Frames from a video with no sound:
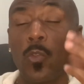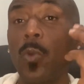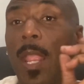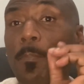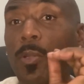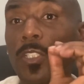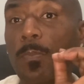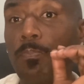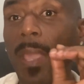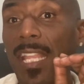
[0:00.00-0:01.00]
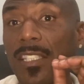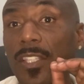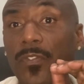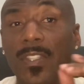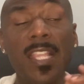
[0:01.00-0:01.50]
right
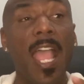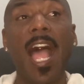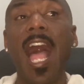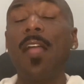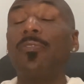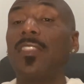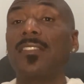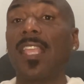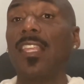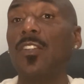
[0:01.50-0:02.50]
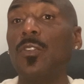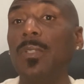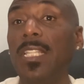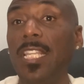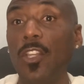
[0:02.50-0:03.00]
perspective is uh, this ain't gonna
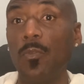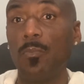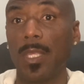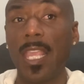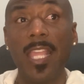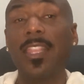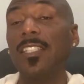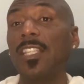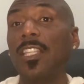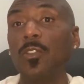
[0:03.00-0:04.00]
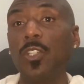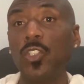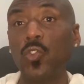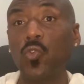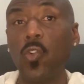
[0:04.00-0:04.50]
kill me. This ain't gonna
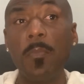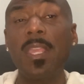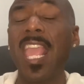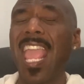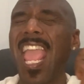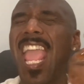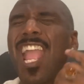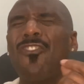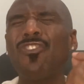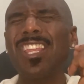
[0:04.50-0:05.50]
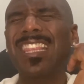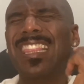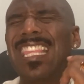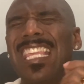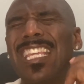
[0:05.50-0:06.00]
destroy me.
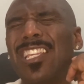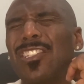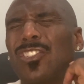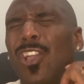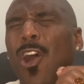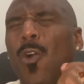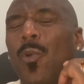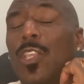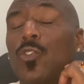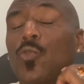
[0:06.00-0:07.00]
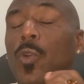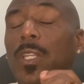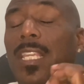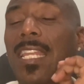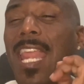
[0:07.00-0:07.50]
Everything is always
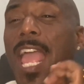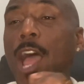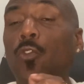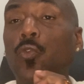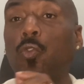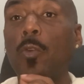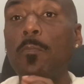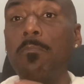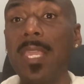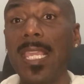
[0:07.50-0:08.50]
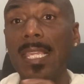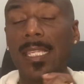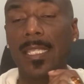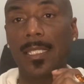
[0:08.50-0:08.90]
working out for me.